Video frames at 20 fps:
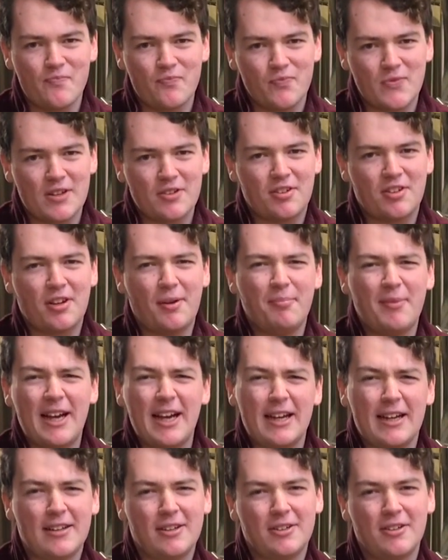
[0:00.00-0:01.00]

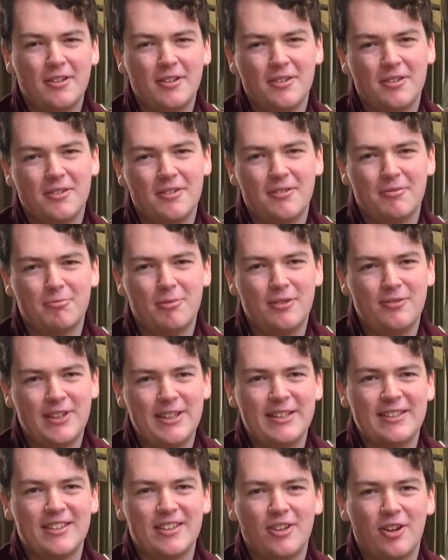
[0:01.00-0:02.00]
Somehow,
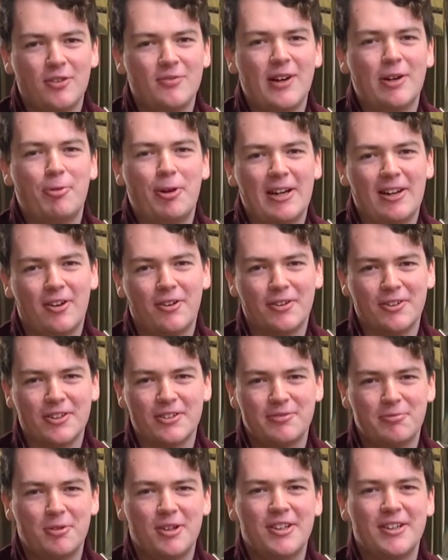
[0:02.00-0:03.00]
within not very long
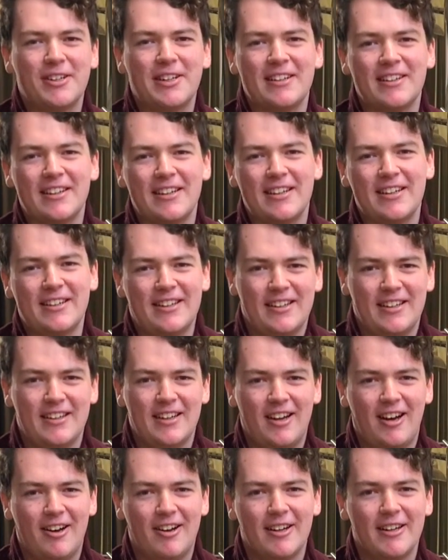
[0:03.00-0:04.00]
of working here,
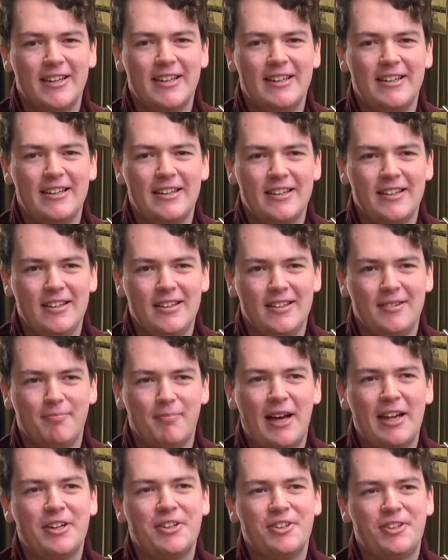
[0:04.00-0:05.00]
I
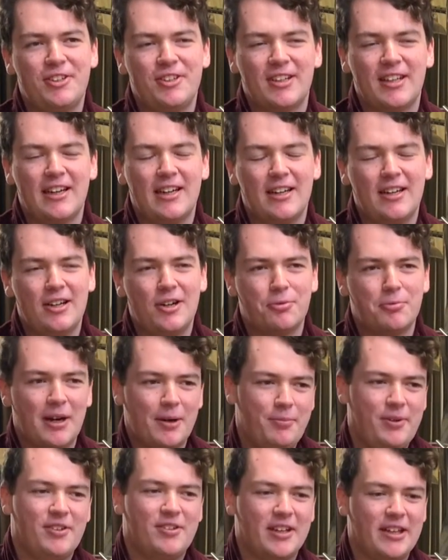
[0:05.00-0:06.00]
managed to get a
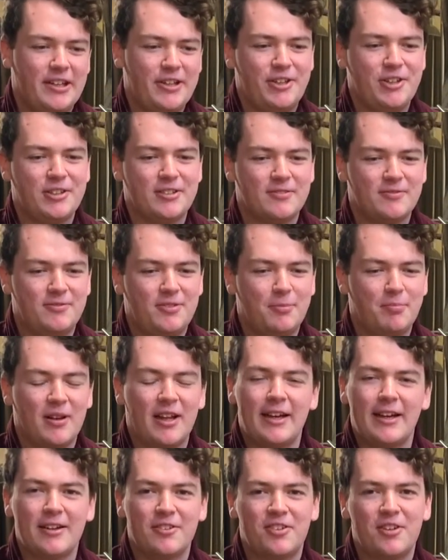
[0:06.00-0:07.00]
reputation for
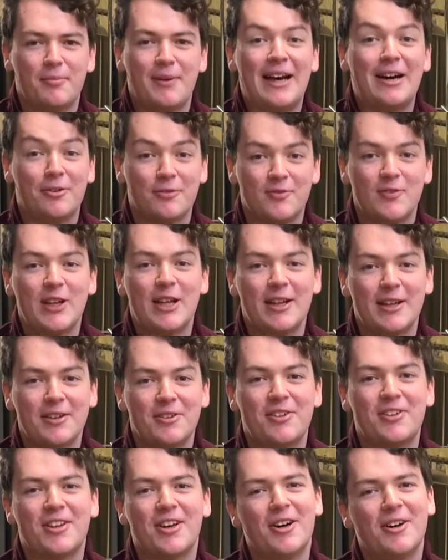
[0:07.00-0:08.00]
playing some out there
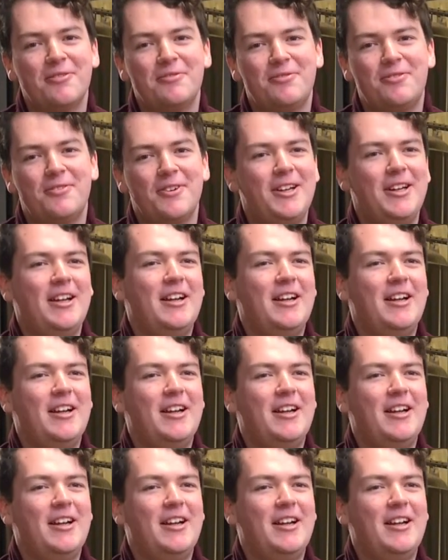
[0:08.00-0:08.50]
stuff.